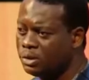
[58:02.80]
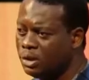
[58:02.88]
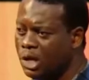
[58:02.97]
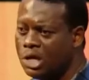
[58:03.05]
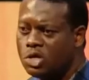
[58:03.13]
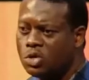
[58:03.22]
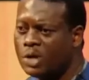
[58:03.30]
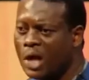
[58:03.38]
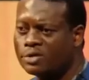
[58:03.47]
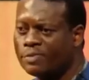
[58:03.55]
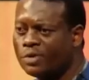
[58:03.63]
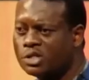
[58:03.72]
He knew
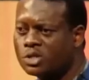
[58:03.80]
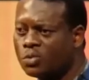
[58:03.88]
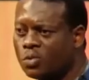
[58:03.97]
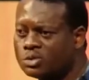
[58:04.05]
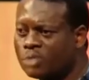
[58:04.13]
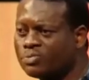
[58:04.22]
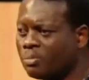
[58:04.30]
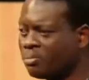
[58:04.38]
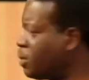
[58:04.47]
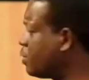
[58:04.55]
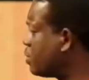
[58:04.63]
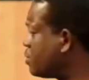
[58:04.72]
that revelation was not from
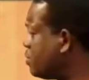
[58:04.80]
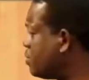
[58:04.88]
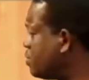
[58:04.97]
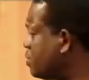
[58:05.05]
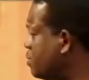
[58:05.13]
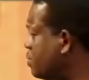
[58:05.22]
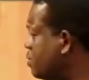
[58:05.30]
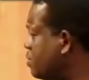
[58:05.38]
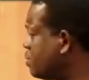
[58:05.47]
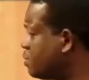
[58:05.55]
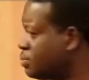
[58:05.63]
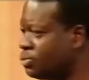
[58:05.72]
God.
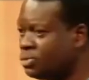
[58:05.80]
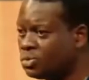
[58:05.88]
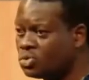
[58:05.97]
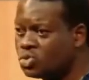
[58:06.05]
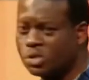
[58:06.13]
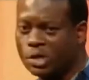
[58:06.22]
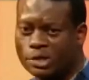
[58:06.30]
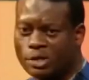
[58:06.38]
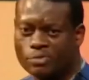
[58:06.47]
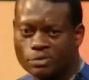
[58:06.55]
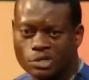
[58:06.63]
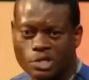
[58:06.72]
Through the
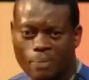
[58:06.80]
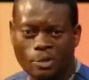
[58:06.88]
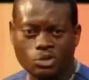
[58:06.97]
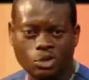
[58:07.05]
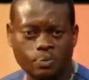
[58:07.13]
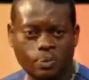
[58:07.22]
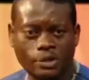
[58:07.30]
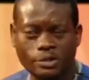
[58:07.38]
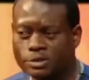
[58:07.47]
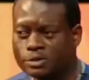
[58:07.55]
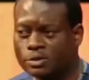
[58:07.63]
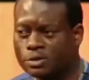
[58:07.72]
gift of discernment of spirit.
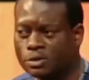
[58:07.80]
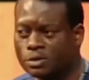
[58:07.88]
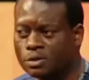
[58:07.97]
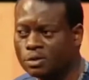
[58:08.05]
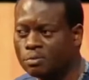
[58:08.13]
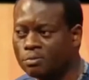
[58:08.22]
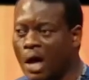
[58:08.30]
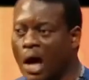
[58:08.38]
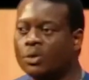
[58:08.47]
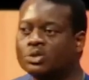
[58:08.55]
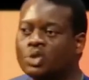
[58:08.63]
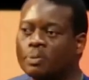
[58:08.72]
I
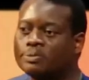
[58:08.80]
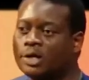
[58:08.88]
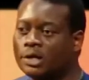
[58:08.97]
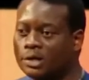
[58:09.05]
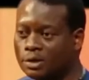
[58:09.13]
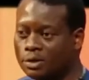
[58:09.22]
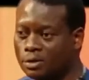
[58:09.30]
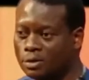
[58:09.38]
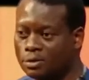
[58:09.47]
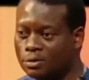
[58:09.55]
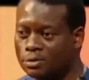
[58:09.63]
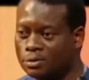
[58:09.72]
will stop there.
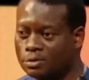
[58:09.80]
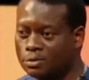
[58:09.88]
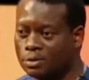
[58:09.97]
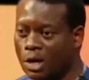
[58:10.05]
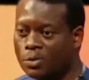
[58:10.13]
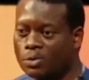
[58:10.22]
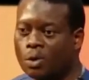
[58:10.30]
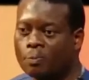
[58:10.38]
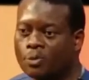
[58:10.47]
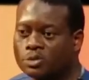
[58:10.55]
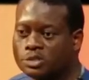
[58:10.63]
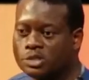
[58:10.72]
I will not
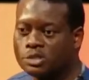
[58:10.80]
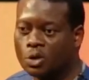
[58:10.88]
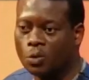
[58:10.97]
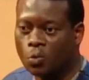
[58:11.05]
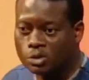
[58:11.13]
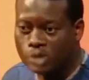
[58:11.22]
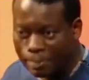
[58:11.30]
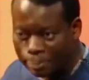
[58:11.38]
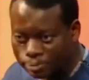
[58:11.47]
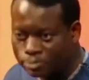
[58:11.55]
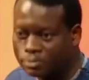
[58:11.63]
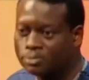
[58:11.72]
proceed on what
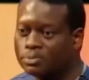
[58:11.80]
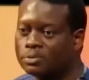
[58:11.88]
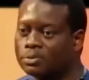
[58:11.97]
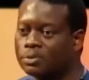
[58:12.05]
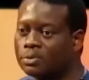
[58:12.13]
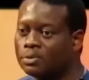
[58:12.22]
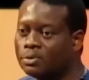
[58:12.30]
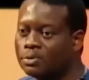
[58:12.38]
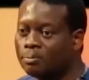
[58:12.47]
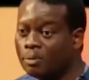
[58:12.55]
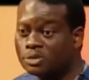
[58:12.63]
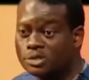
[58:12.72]
happened.
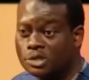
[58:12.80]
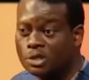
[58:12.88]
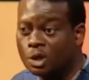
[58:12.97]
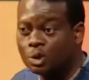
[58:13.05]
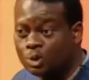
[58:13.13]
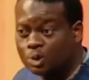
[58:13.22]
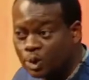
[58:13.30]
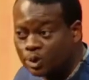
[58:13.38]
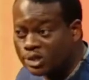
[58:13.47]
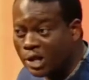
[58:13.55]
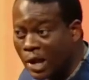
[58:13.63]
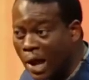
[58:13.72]
But you see,
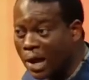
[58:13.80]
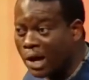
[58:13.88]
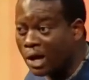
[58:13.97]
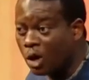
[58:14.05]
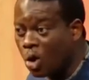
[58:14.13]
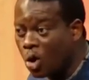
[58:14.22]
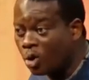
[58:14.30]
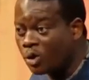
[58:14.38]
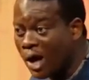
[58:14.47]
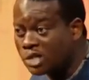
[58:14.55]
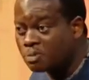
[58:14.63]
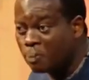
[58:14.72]
just like God
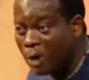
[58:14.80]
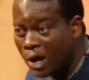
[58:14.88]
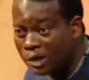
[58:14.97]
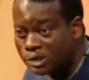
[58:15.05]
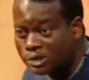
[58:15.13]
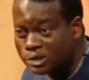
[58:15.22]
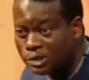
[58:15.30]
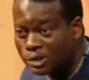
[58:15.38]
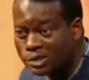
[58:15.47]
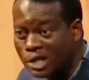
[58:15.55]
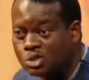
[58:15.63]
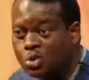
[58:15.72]
has plans
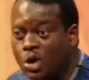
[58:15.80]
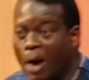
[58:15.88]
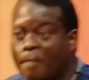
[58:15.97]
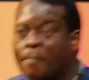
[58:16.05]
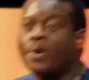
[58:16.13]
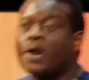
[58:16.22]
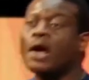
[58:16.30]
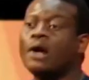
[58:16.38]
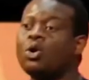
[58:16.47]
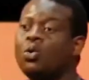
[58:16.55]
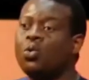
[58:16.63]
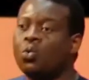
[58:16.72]
that you can pray
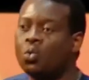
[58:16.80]
and know,